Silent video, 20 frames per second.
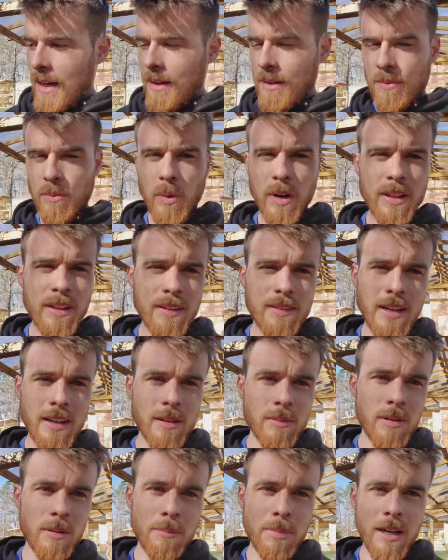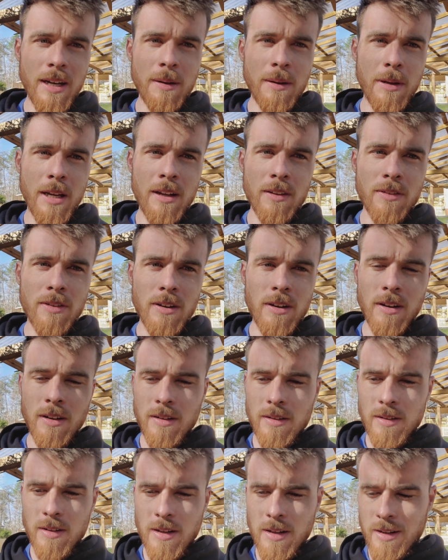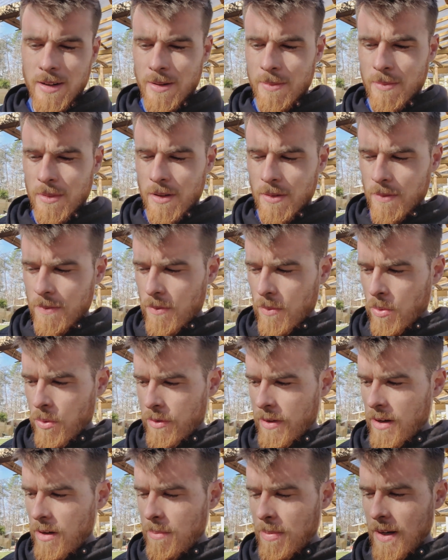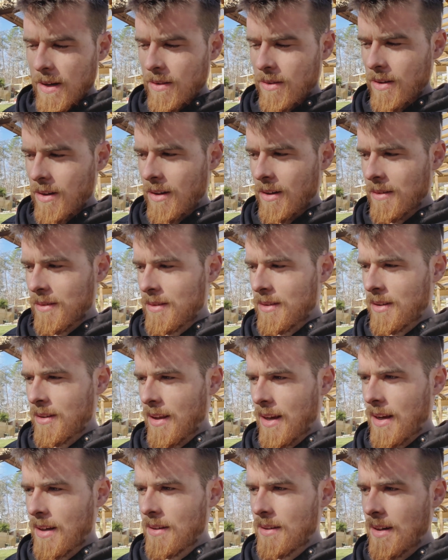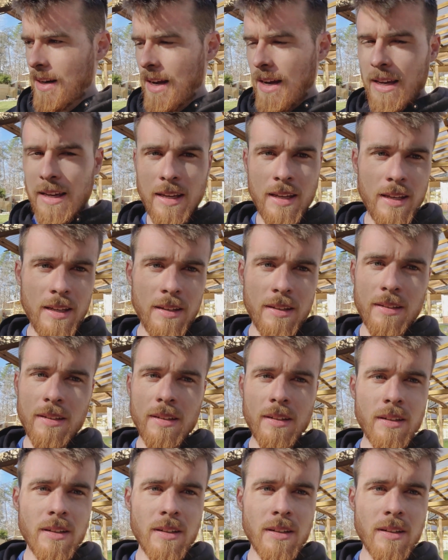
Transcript: One of these days I'm going to buy a bandsaw, a horizontal bandsaw, because I hate